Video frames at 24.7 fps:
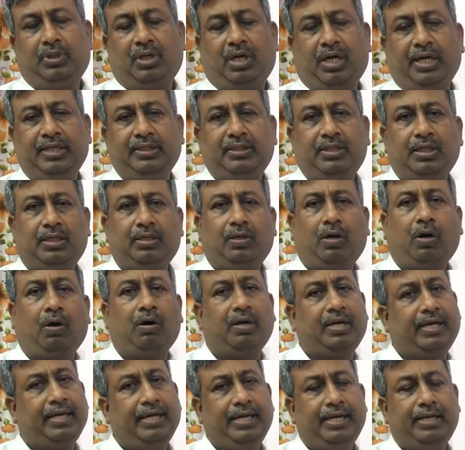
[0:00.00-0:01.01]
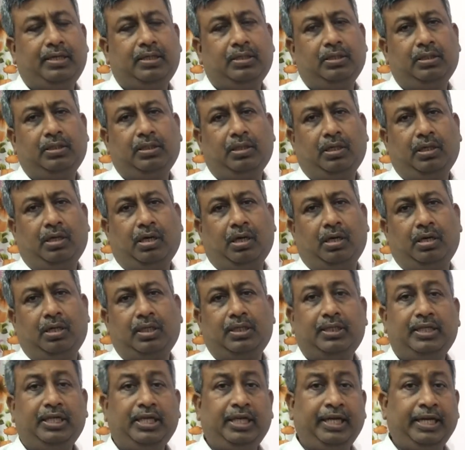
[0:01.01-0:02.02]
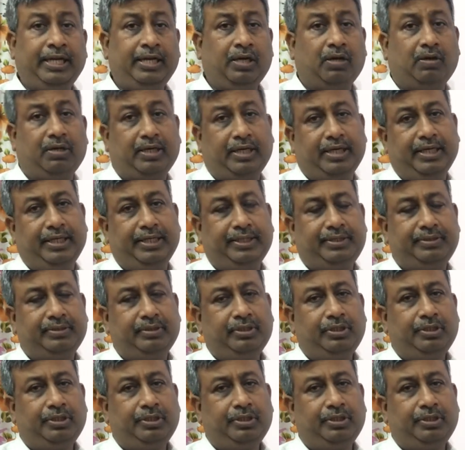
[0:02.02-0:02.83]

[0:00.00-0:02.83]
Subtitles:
either organic or inorganic.